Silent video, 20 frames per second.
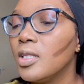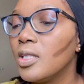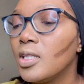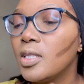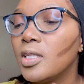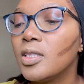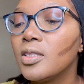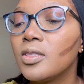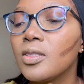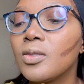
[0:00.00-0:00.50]

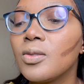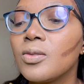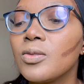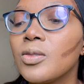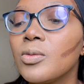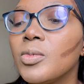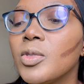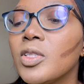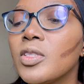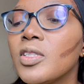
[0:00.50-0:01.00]
and also
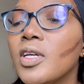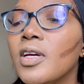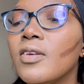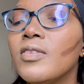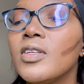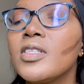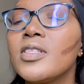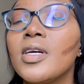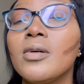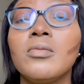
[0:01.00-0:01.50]
because I have a
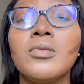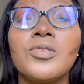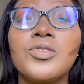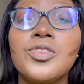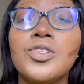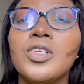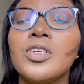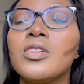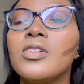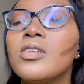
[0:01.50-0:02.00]
double
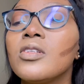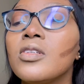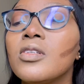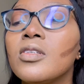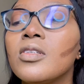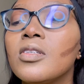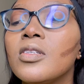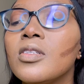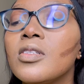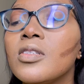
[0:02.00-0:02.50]
chin,
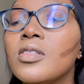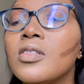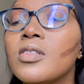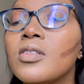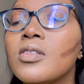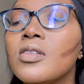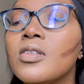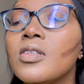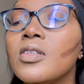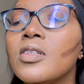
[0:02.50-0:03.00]
I just
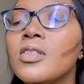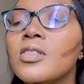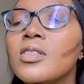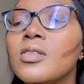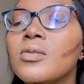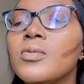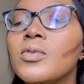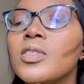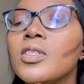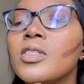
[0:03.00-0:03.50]
create
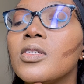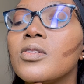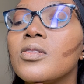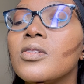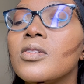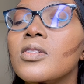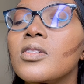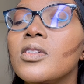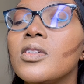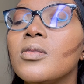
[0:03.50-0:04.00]
some shadows
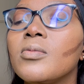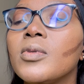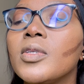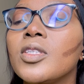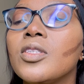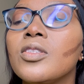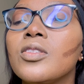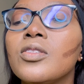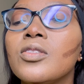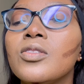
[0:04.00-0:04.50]
here by
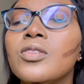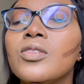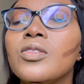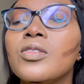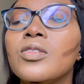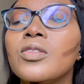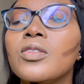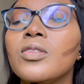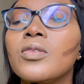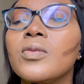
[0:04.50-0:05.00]
just
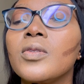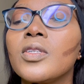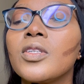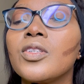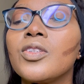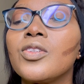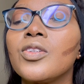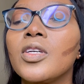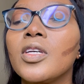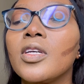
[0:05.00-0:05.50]
drawing a
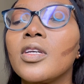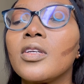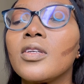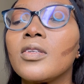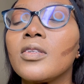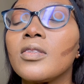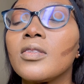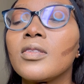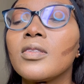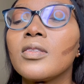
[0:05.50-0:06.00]

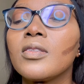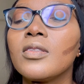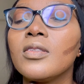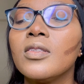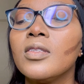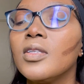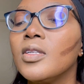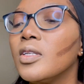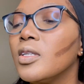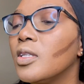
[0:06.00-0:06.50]
triangle
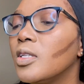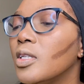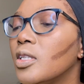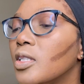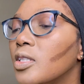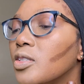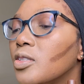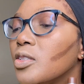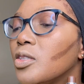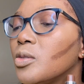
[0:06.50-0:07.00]

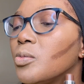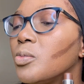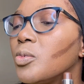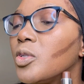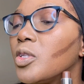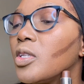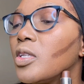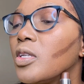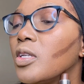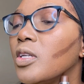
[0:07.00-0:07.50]
and just
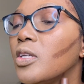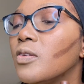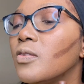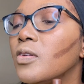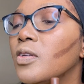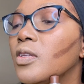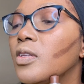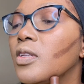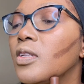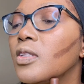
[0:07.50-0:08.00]
bringing
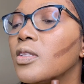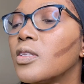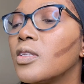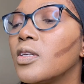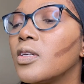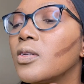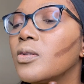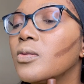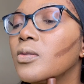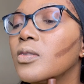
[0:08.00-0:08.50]
everything
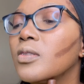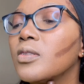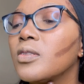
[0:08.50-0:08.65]
down.